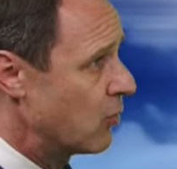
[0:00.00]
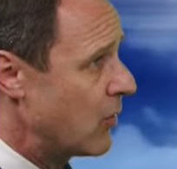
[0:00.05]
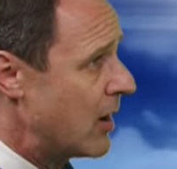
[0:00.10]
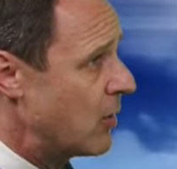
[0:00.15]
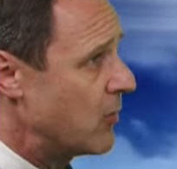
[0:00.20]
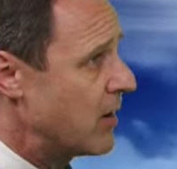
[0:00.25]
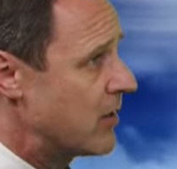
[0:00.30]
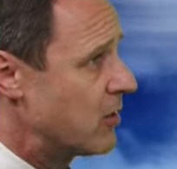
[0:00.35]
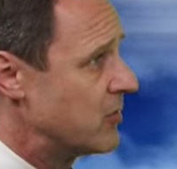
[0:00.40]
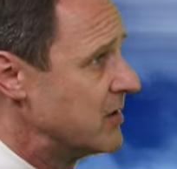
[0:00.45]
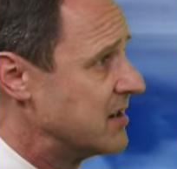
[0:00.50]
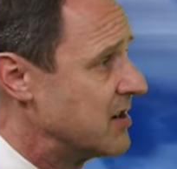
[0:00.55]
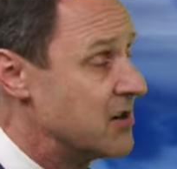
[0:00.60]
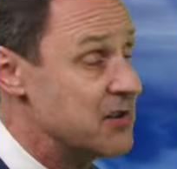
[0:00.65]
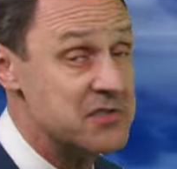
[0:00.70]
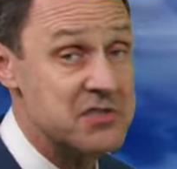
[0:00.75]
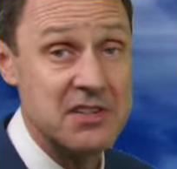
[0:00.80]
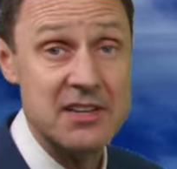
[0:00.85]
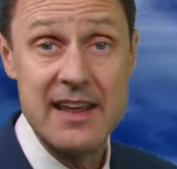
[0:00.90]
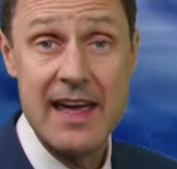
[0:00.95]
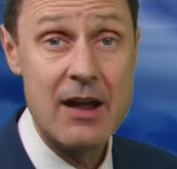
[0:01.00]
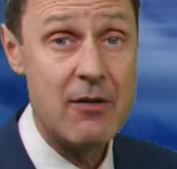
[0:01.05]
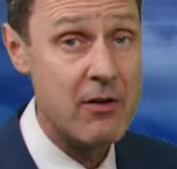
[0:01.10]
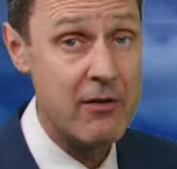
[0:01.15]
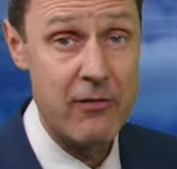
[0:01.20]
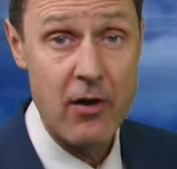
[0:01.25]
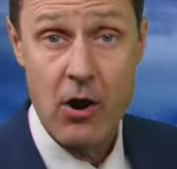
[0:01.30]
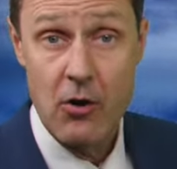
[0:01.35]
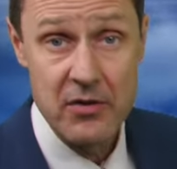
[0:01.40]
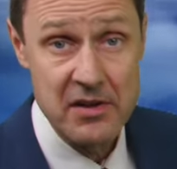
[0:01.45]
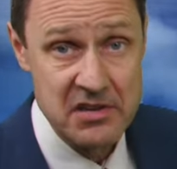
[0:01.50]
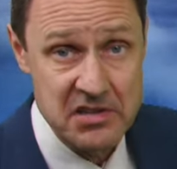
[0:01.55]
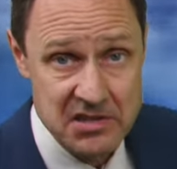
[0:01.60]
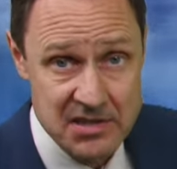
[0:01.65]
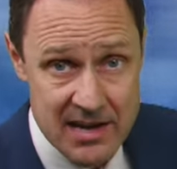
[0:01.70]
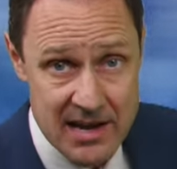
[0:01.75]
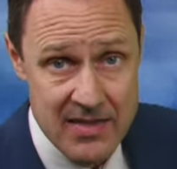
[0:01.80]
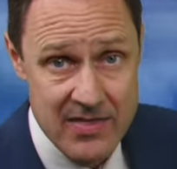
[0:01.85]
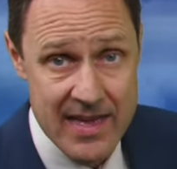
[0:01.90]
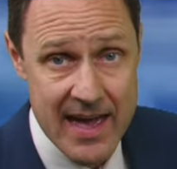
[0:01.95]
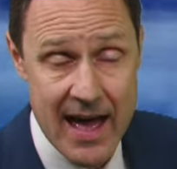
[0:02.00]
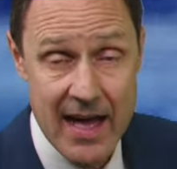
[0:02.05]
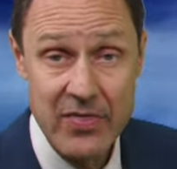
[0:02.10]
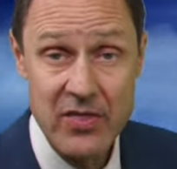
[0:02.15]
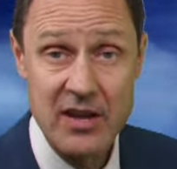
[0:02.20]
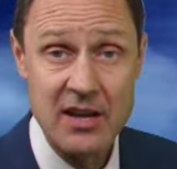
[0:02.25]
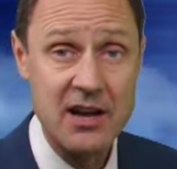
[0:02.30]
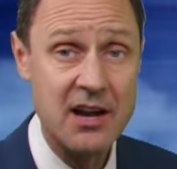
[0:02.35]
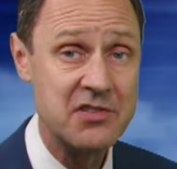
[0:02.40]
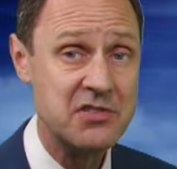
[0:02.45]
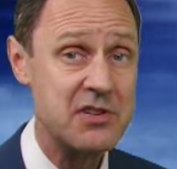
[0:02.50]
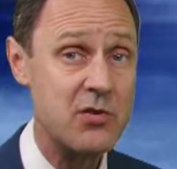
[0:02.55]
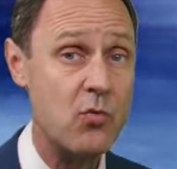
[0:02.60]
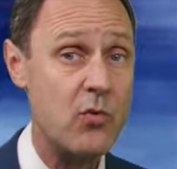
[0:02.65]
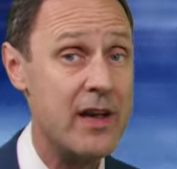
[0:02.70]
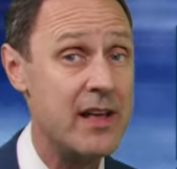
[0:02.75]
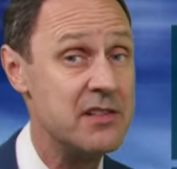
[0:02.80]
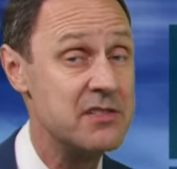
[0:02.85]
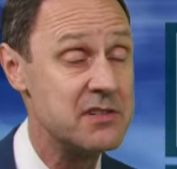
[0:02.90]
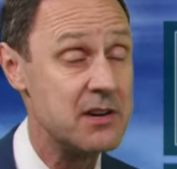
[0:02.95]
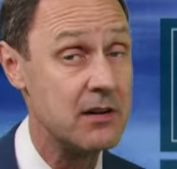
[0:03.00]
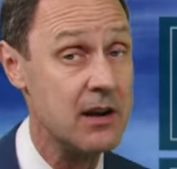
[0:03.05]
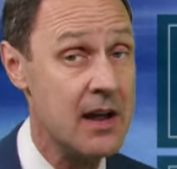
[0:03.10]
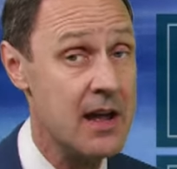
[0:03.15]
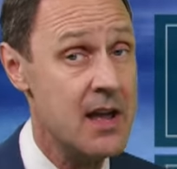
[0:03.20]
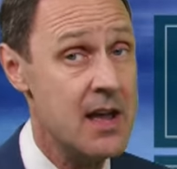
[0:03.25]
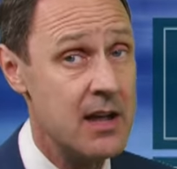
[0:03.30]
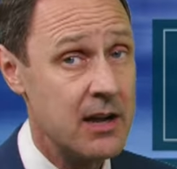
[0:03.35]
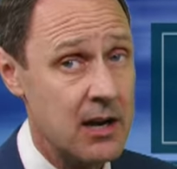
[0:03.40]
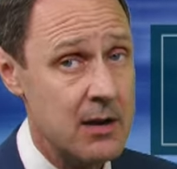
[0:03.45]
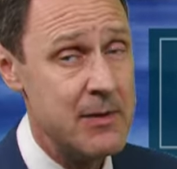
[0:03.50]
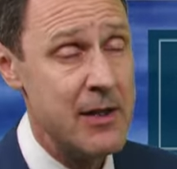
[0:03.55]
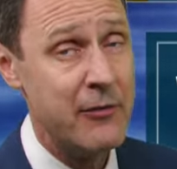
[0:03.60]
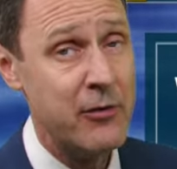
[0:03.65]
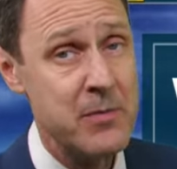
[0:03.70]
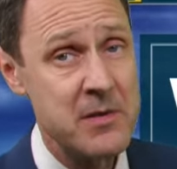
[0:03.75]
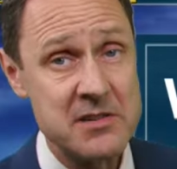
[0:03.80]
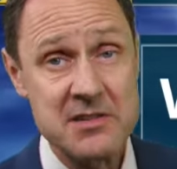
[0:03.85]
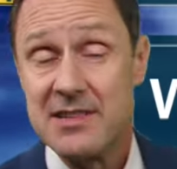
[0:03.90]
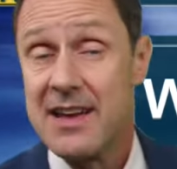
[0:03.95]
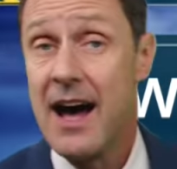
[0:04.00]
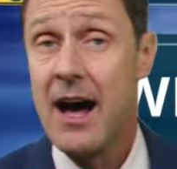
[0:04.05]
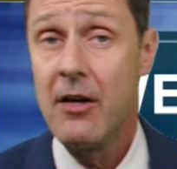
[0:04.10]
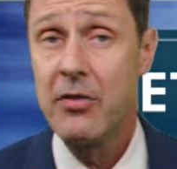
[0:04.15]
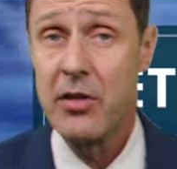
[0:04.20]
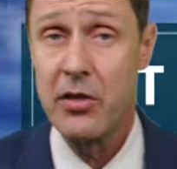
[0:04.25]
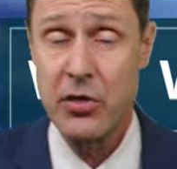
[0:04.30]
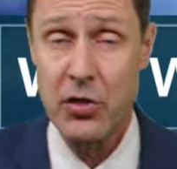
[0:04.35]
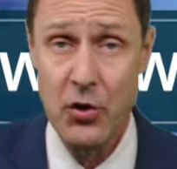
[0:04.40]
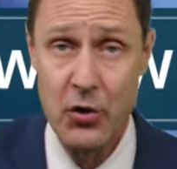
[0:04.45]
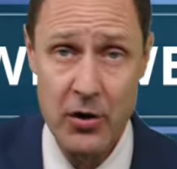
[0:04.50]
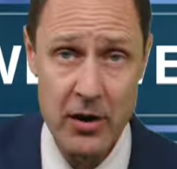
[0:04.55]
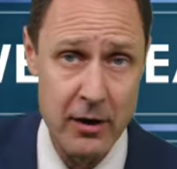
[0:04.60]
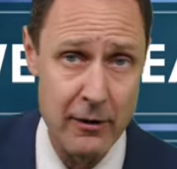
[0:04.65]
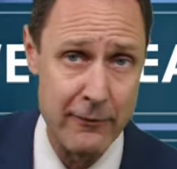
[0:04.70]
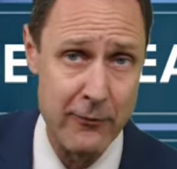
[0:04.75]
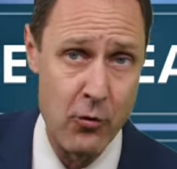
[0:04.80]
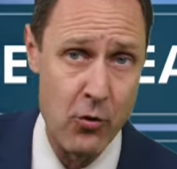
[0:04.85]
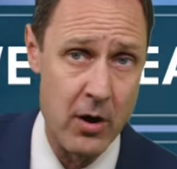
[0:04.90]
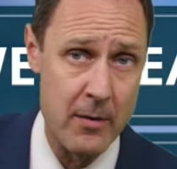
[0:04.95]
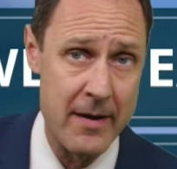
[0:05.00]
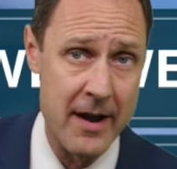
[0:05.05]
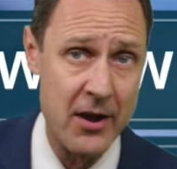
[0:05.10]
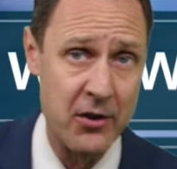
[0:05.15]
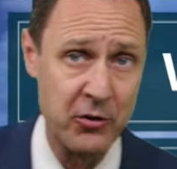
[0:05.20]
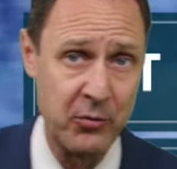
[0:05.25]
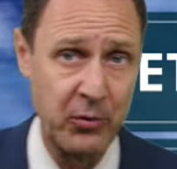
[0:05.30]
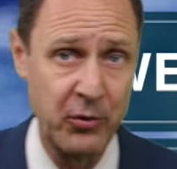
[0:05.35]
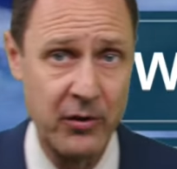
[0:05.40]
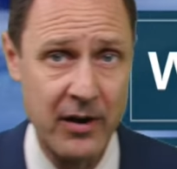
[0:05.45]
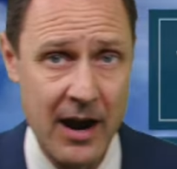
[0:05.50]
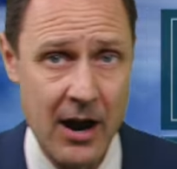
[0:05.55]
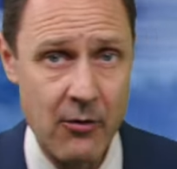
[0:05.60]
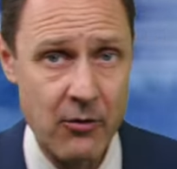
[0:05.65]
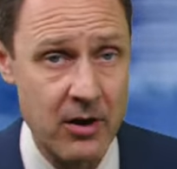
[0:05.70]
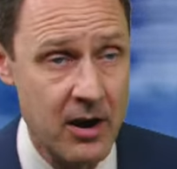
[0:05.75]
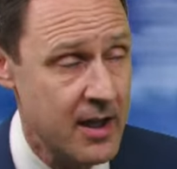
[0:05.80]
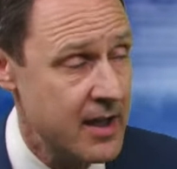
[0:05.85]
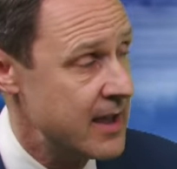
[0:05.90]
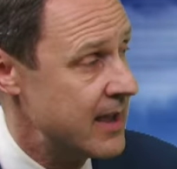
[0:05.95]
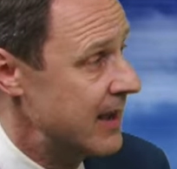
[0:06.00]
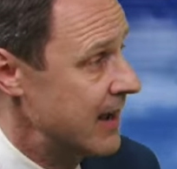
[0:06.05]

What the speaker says: The wet weather returns today. We've already seen that. The gusty winds are going to be from the south at 30 to 40 miles per hour.